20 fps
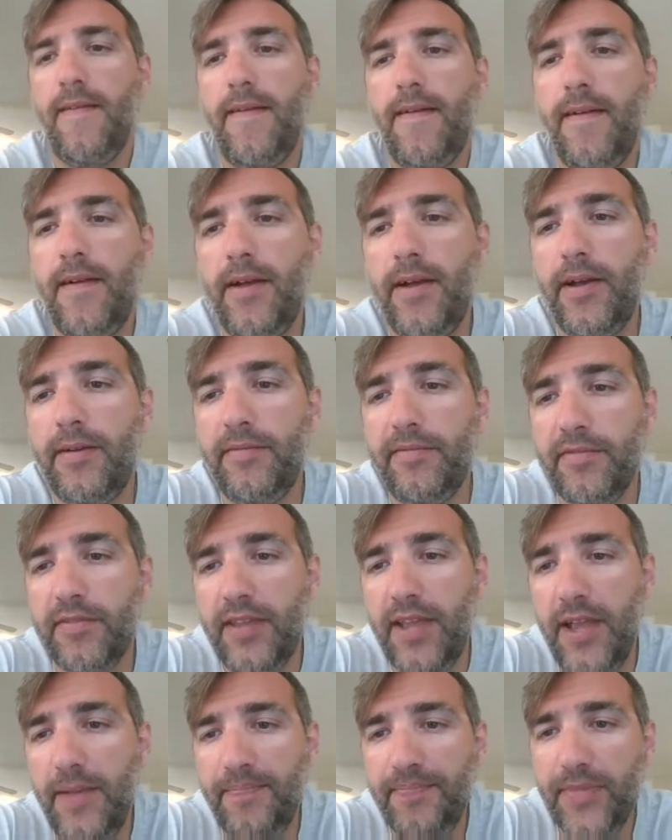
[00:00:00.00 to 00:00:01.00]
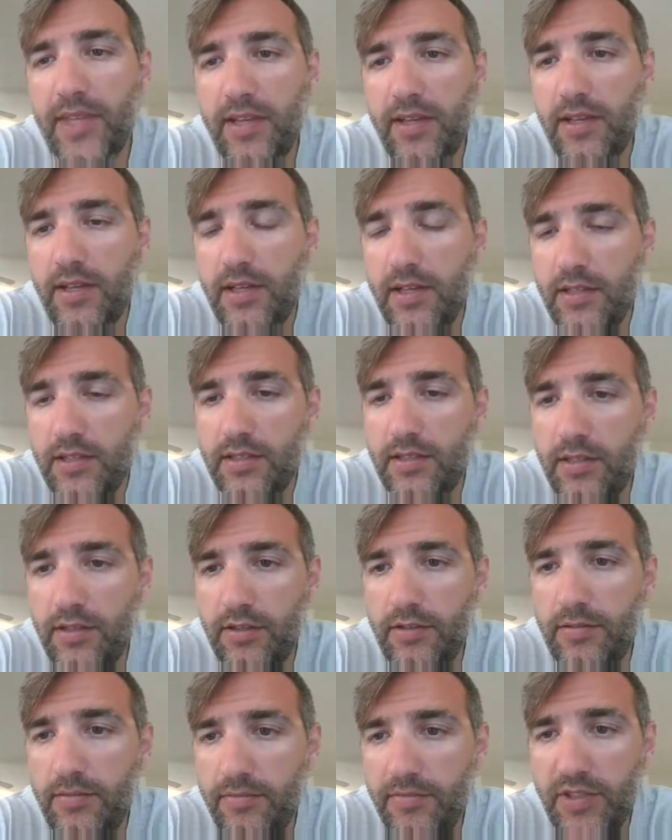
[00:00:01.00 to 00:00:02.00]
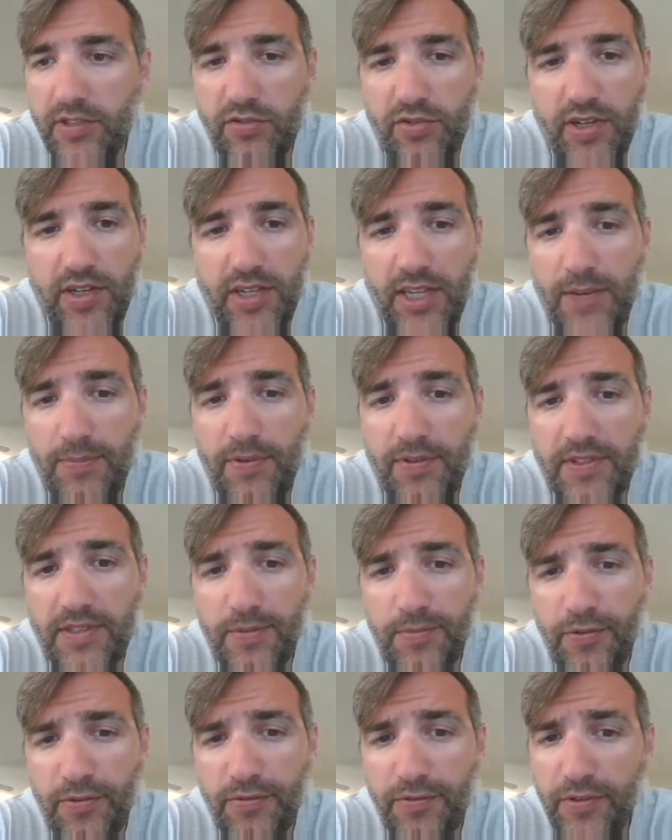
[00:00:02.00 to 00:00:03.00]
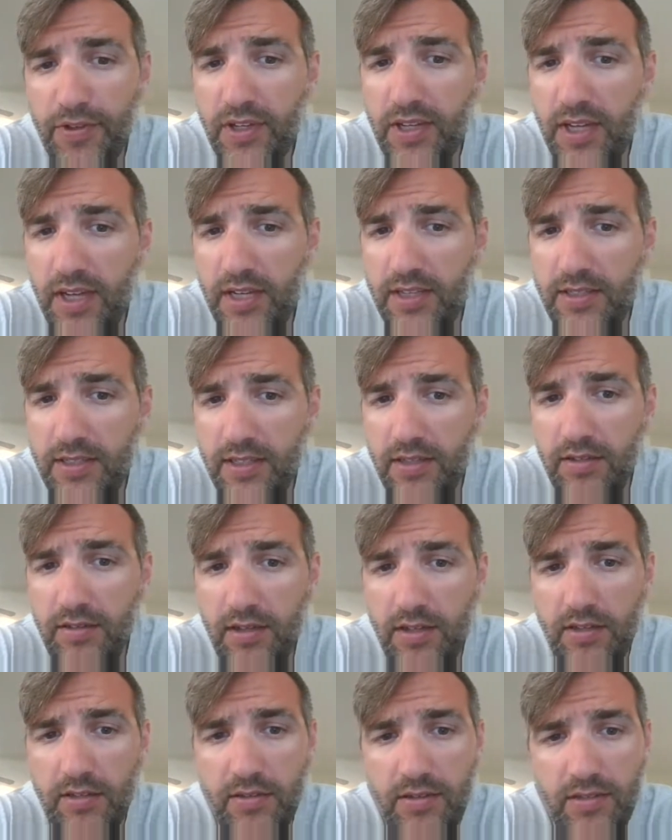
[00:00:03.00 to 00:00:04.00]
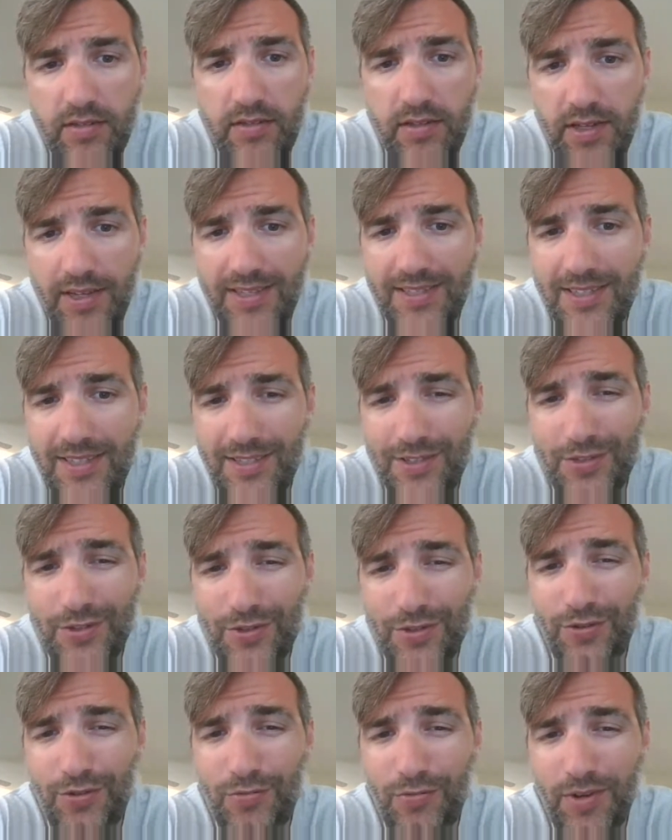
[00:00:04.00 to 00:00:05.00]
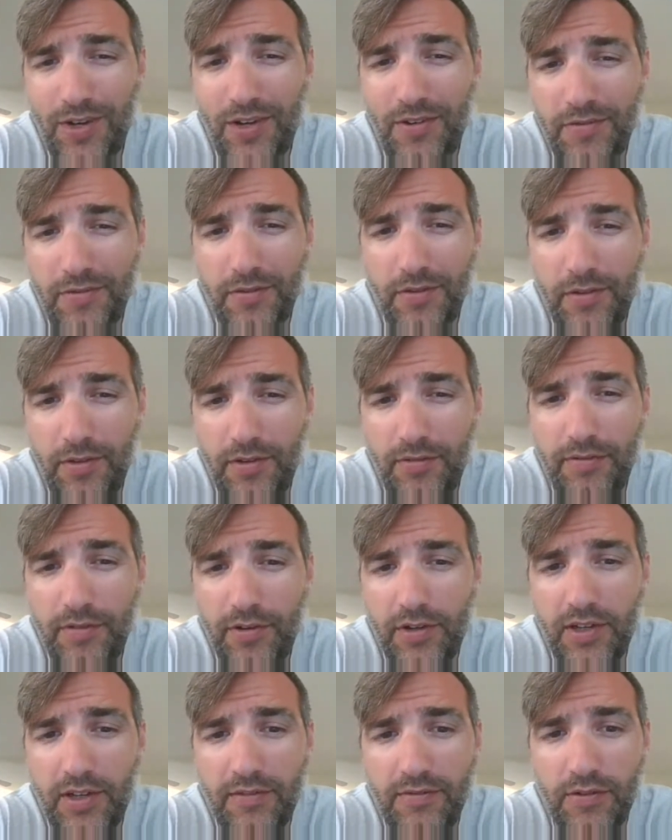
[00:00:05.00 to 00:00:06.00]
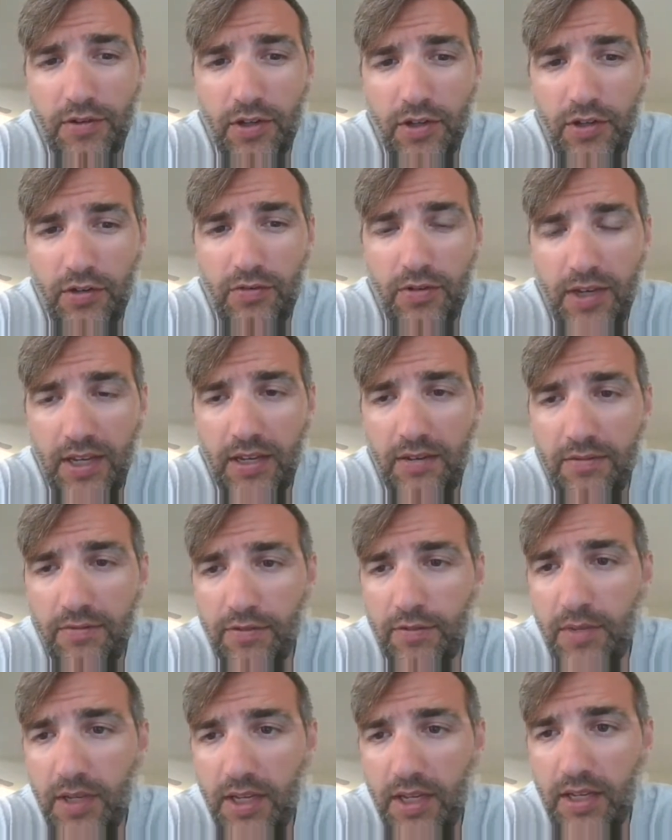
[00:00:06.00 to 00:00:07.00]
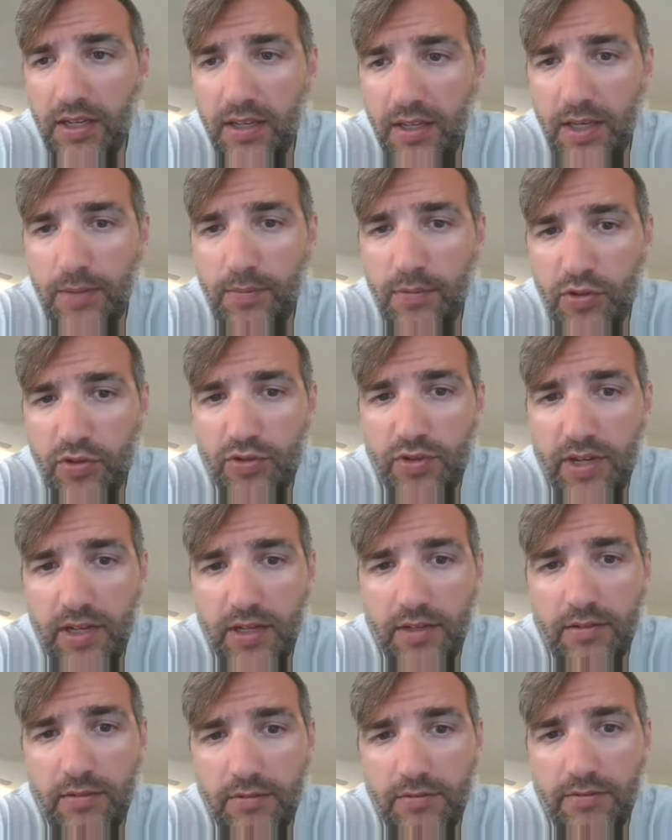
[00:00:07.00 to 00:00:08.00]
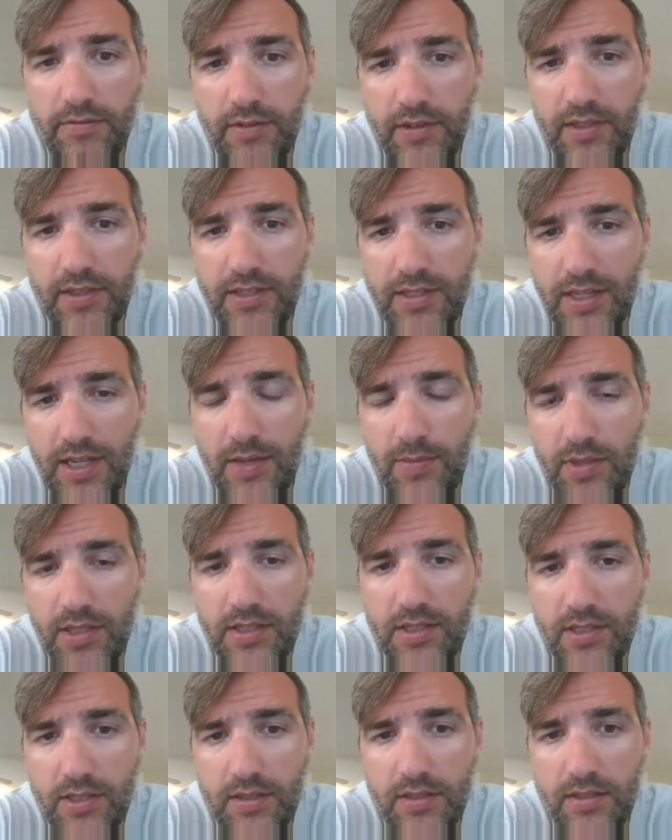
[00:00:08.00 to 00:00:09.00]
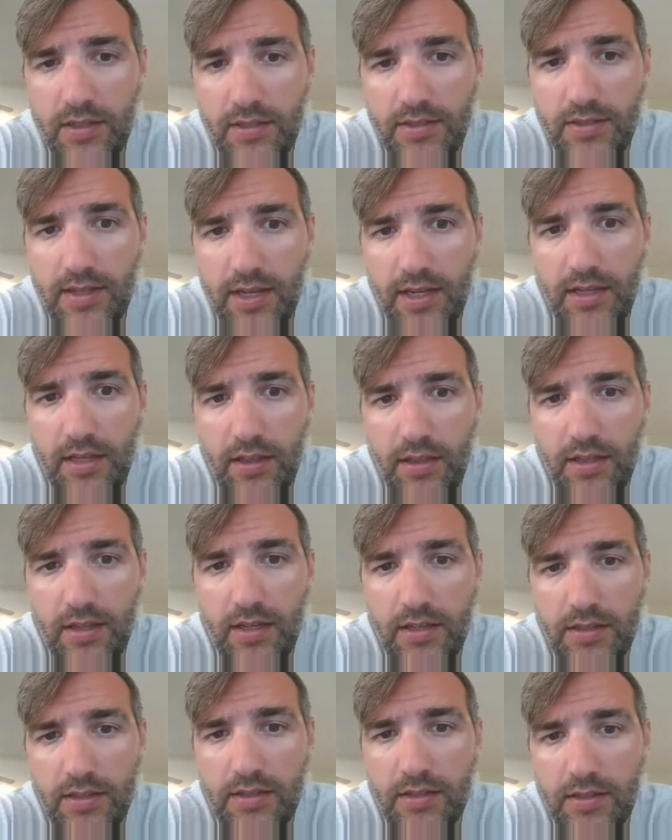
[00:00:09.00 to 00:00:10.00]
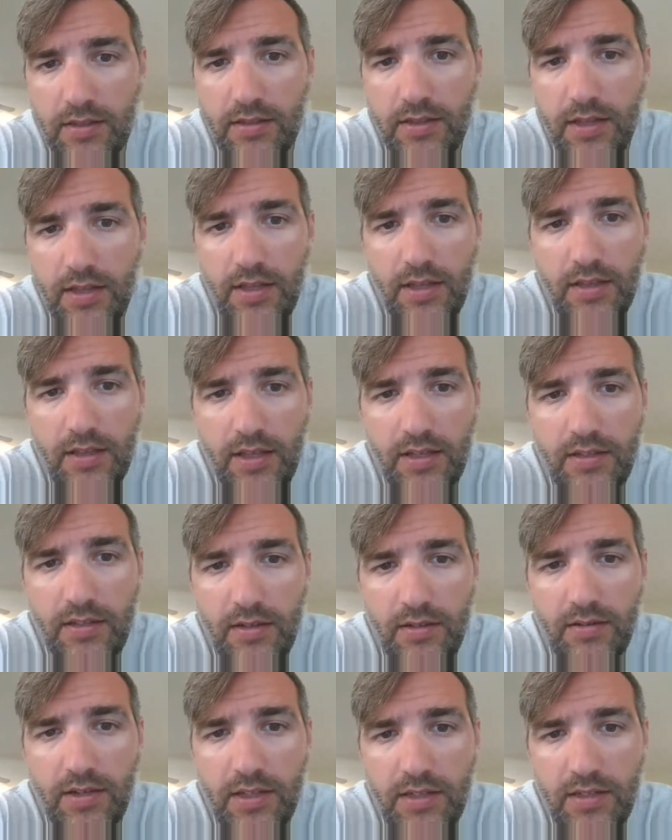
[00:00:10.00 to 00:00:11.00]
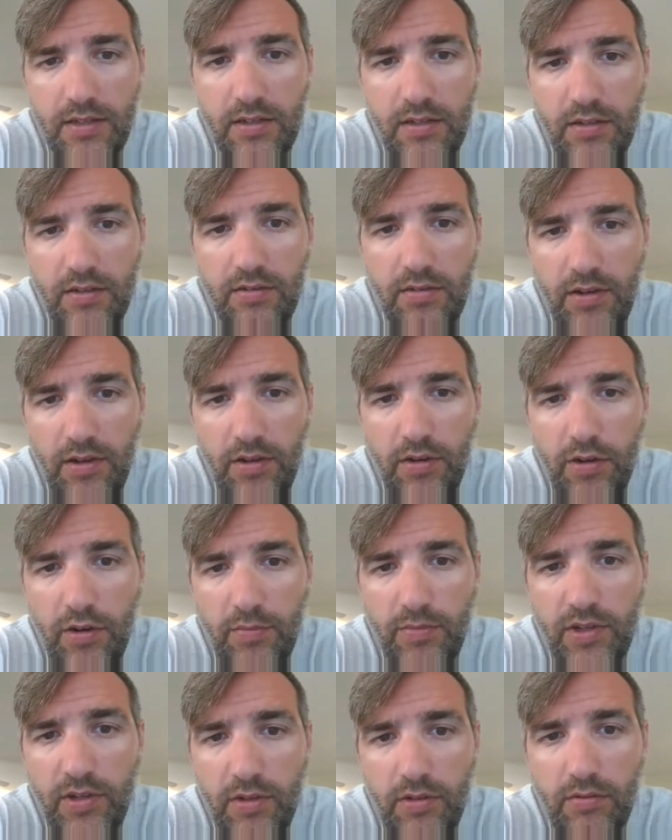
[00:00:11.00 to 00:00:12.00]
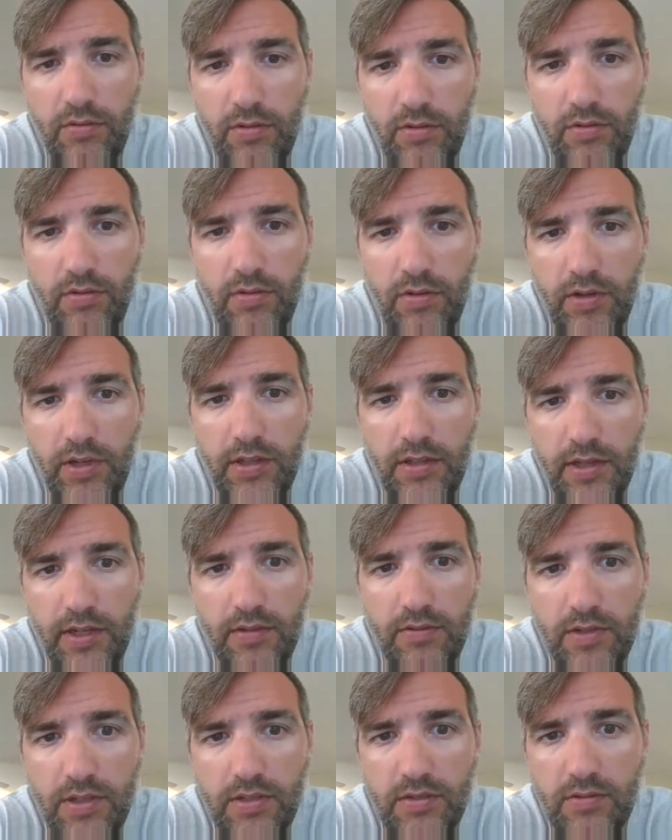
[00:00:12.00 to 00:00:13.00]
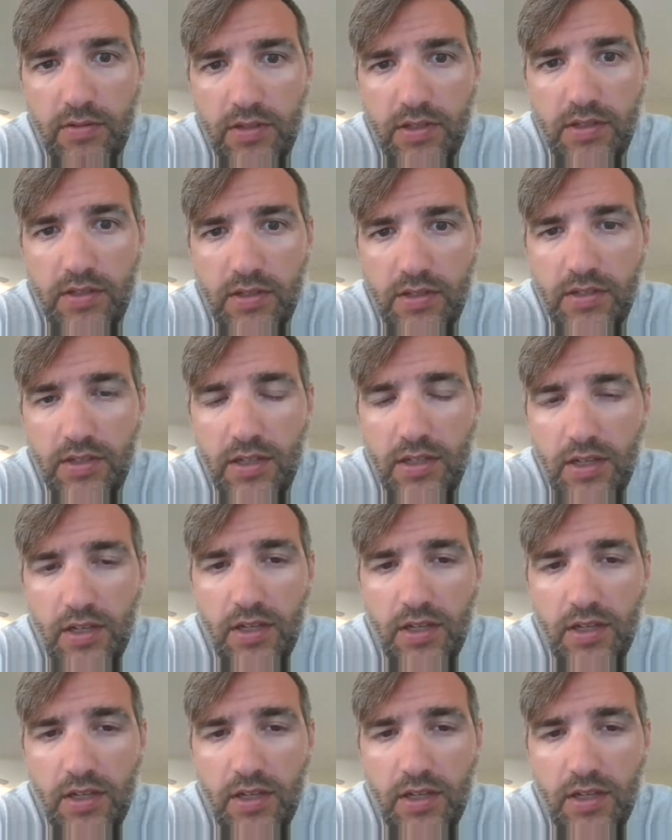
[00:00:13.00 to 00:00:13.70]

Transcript: for that. So I'm just trying to keep it simple for you guys here. I know this is, like I said, this is a new way of learning for you and for me, and keeping track of assignments and assigning things and things that are easy to do at home and through online resources,